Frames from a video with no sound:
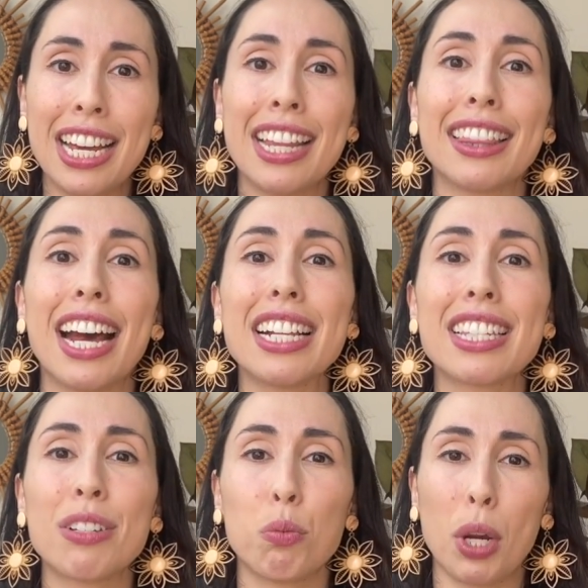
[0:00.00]

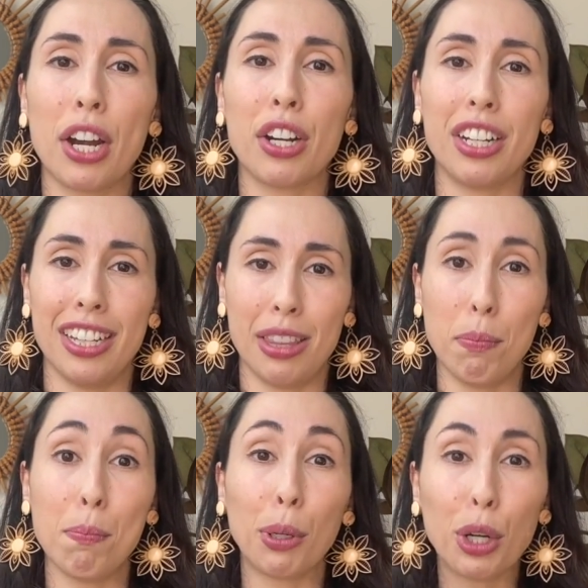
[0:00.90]
that's where the
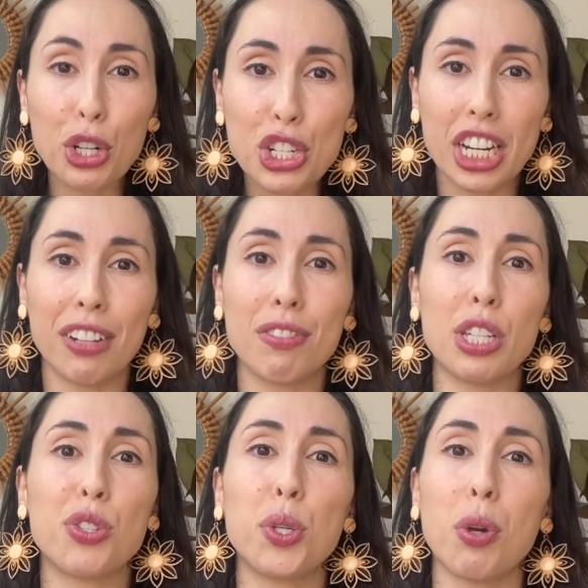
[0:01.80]
merging of
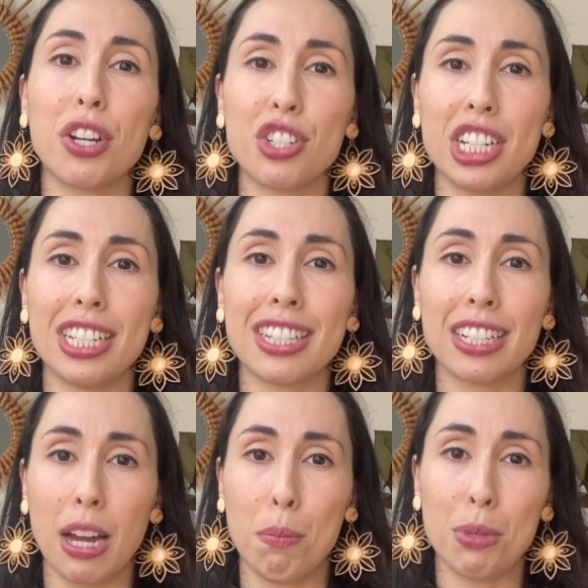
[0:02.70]
these two energies
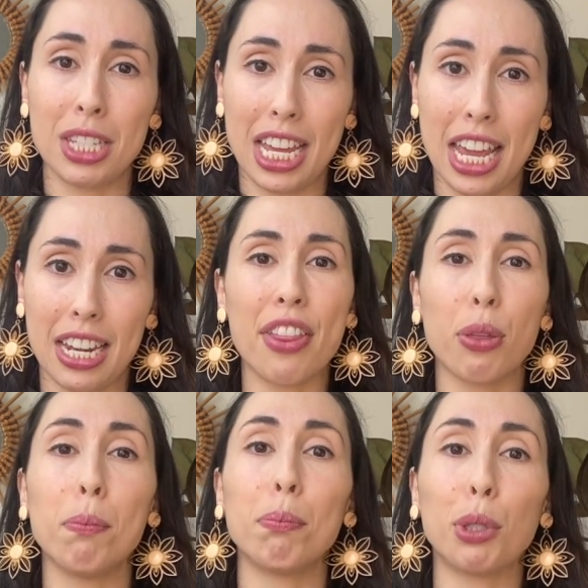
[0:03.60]
comes in. The
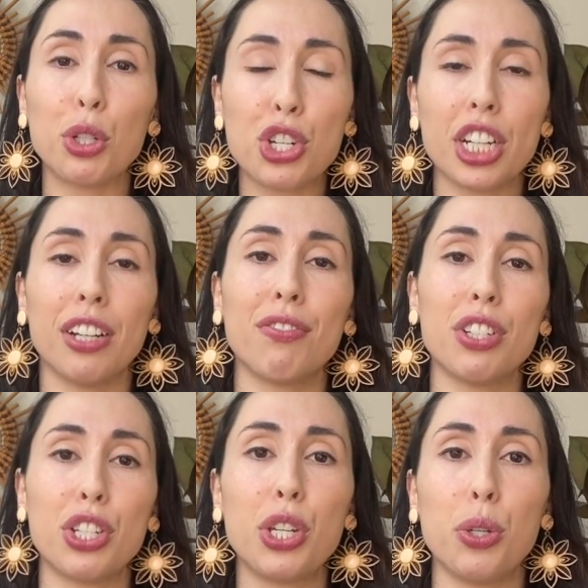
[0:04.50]
merging of the
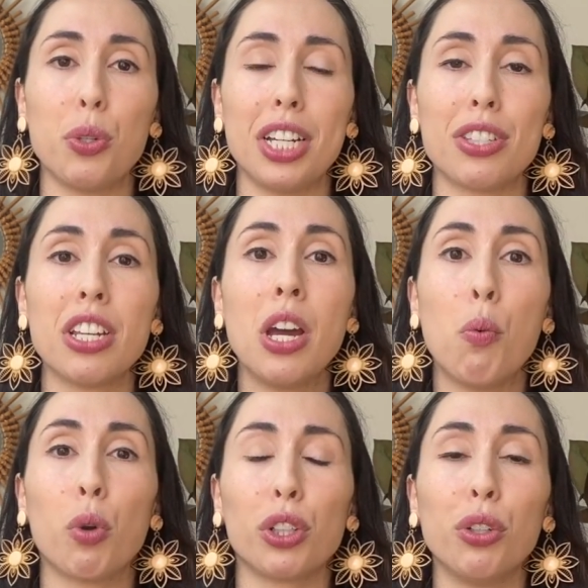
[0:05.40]
two is
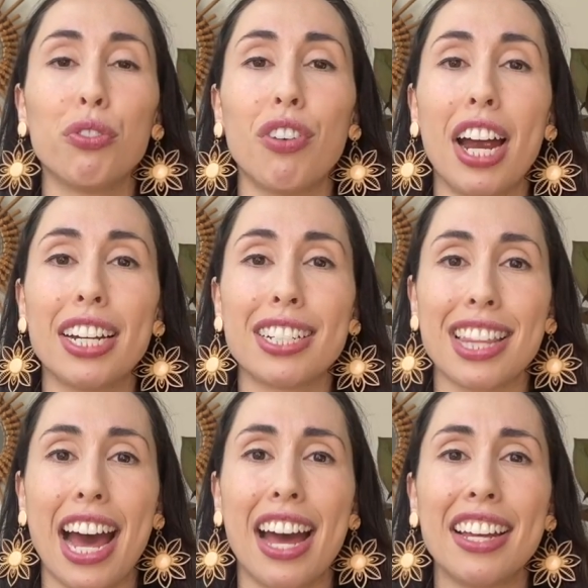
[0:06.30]
where you'll find
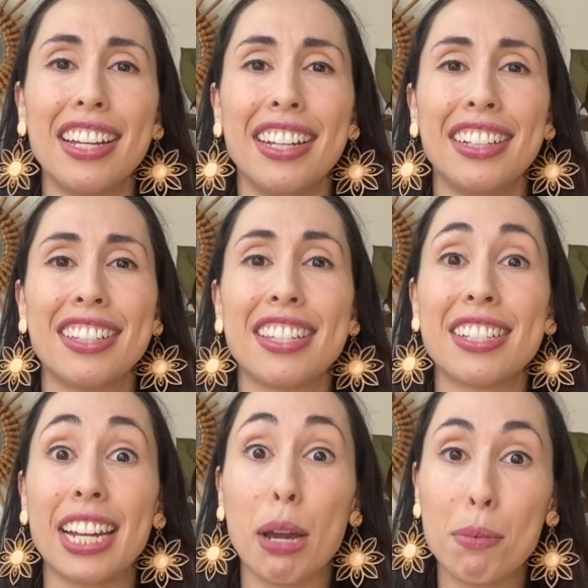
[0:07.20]
that
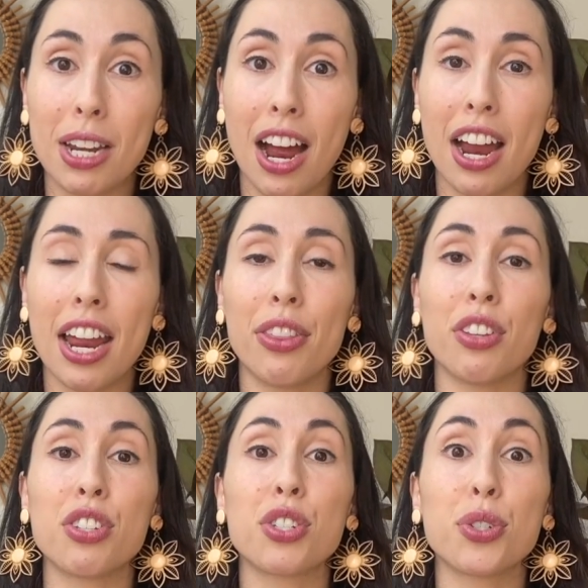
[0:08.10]
stamina and the
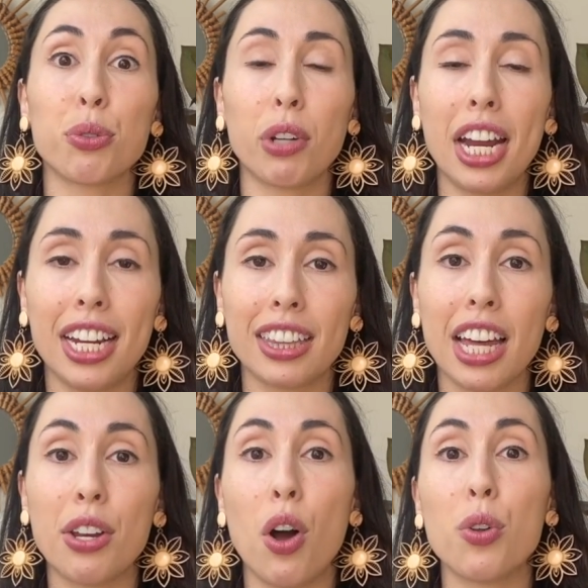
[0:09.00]
strength,
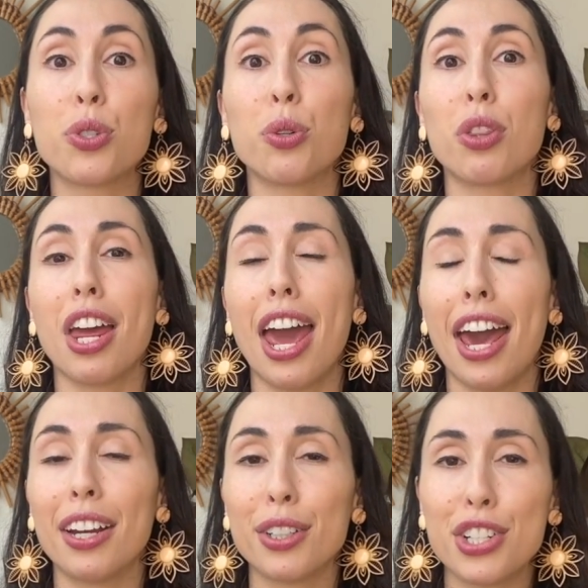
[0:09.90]
and also the
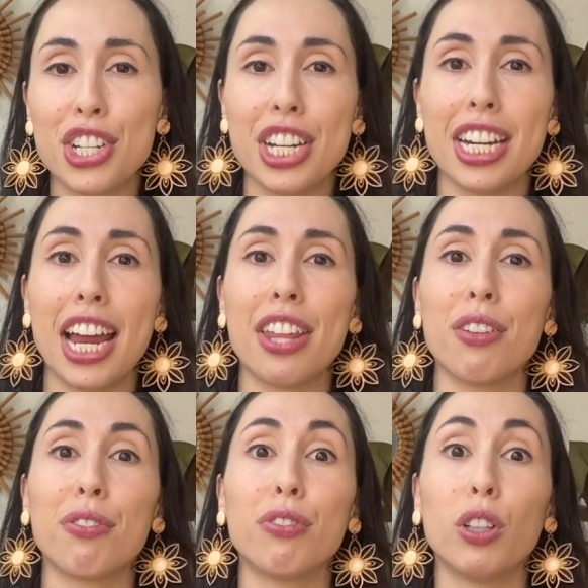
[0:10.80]
energy and
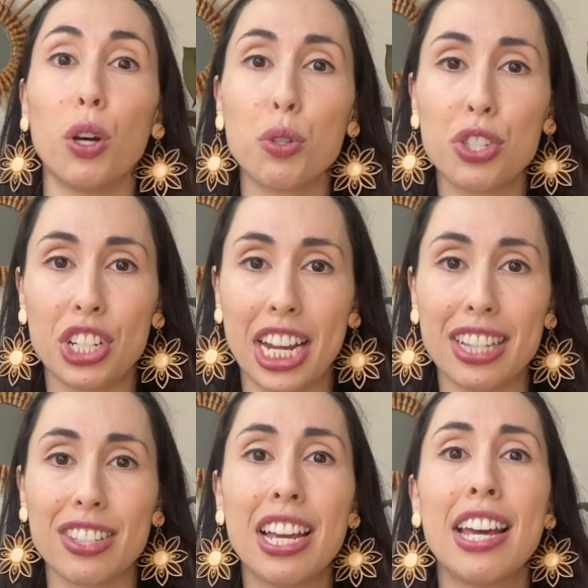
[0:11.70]
the flow
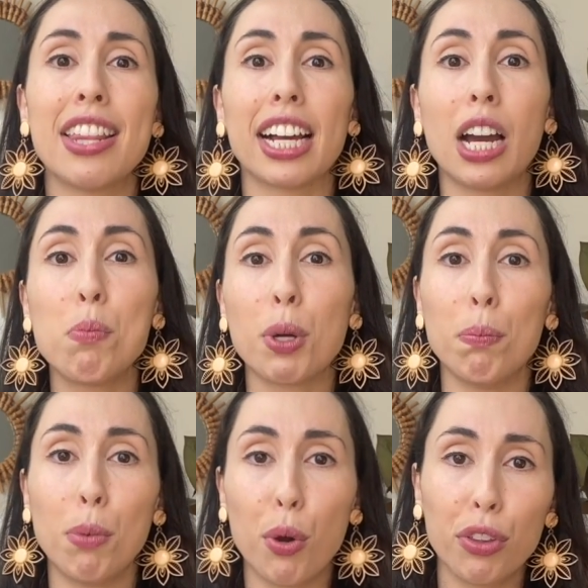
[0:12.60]
states that come
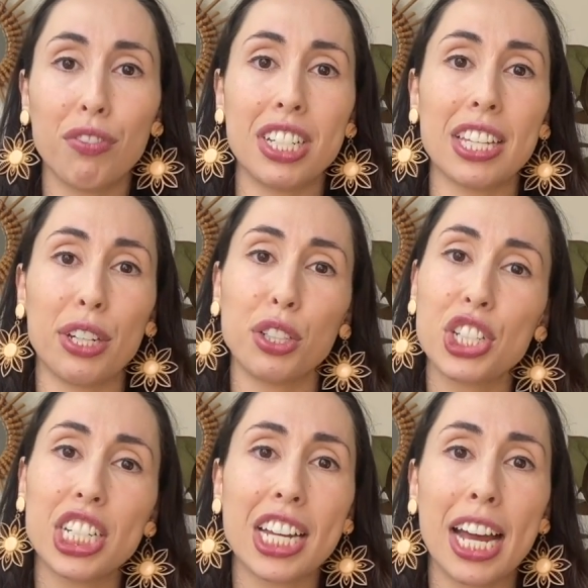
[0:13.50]
with both of these
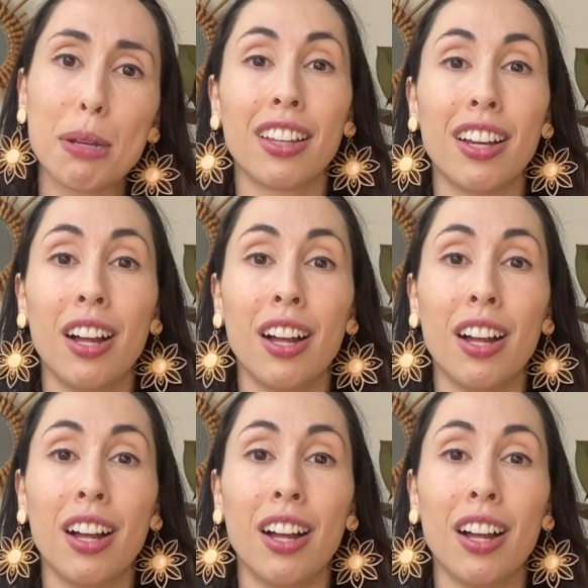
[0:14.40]
energy types.